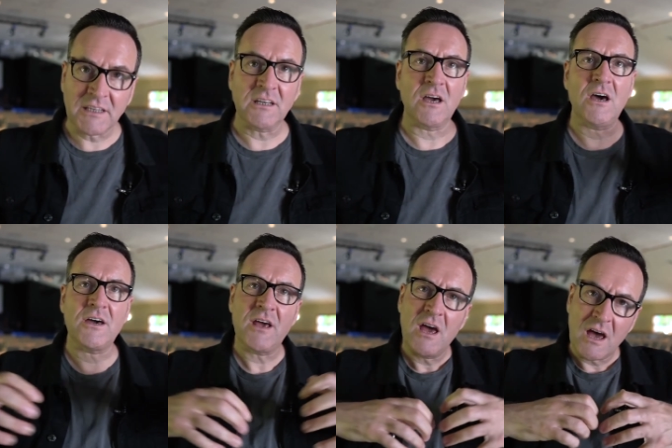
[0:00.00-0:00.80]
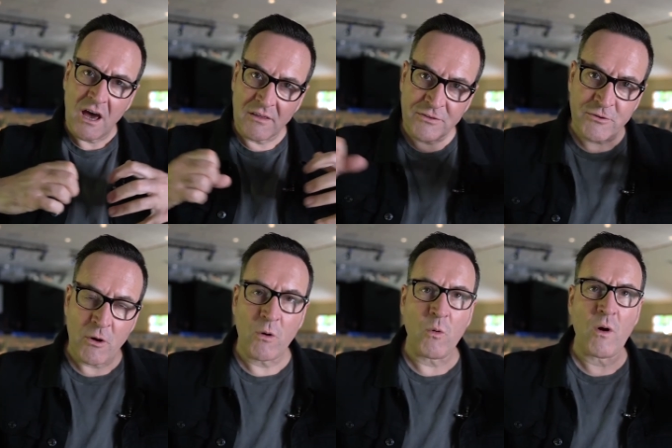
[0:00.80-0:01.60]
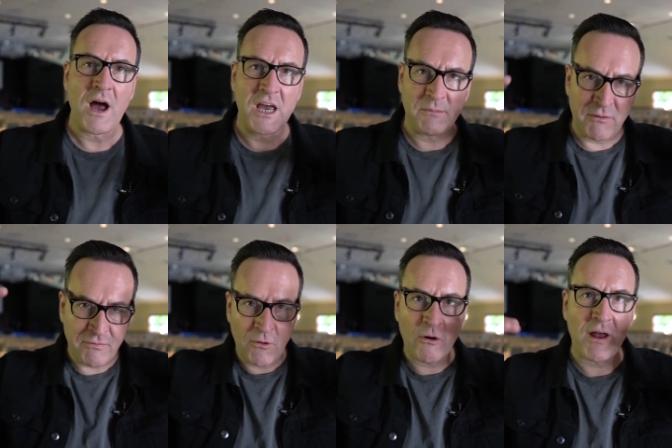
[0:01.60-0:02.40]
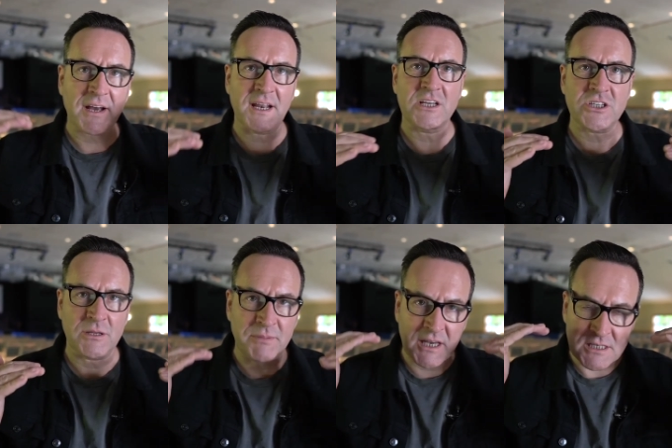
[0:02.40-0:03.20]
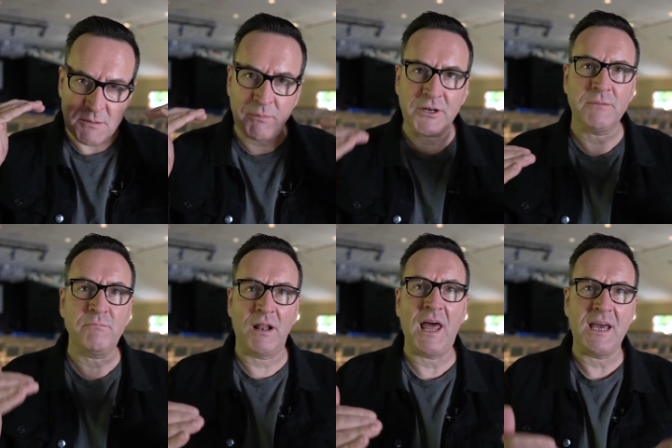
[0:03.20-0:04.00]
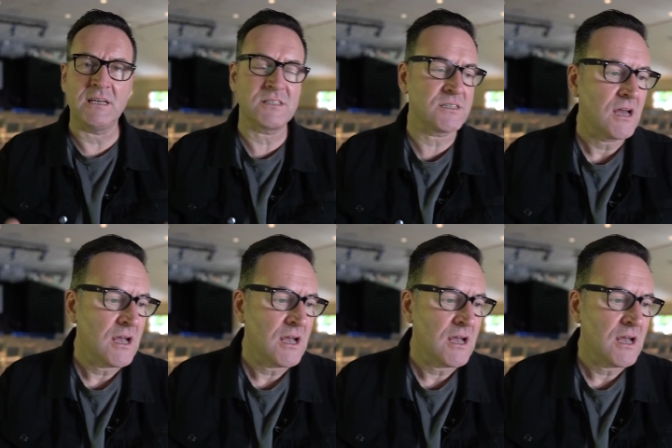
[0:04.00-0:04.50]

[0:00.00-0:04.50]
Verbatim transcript: ungird and throw away before I could actually begin to put in place